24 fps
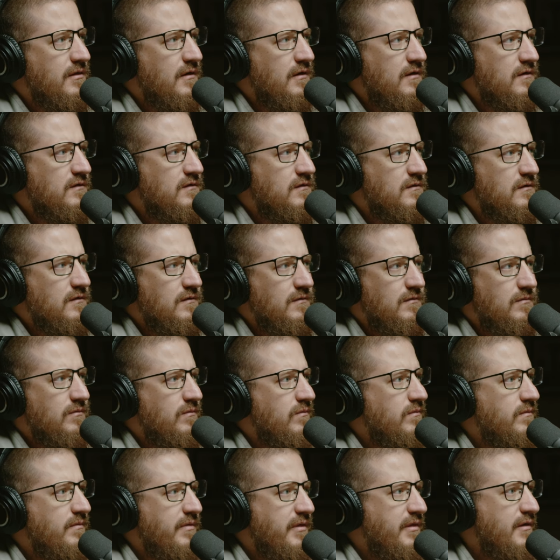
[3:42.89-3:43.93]
there's
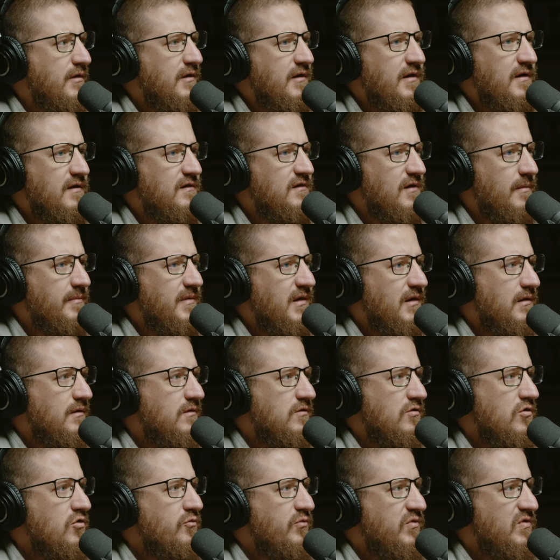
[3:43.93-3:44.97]
30 something
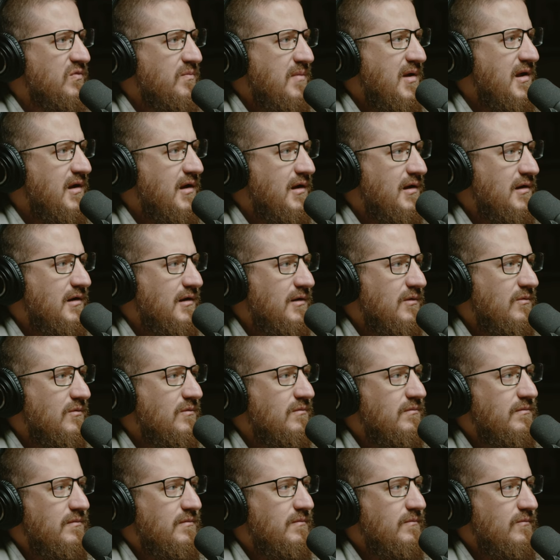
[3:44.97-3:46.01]
groups meeting
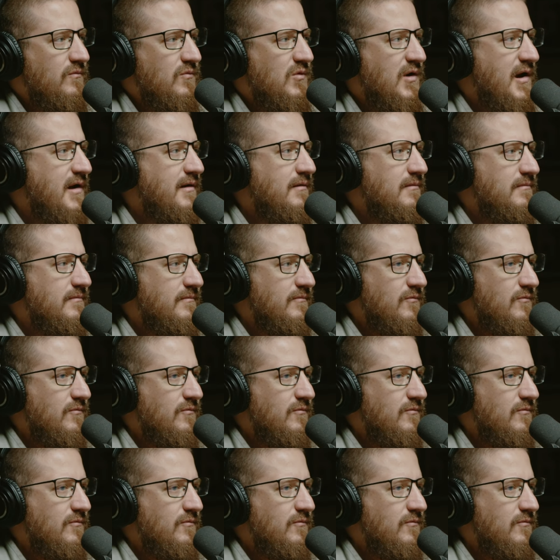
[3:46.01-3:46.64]
and we're at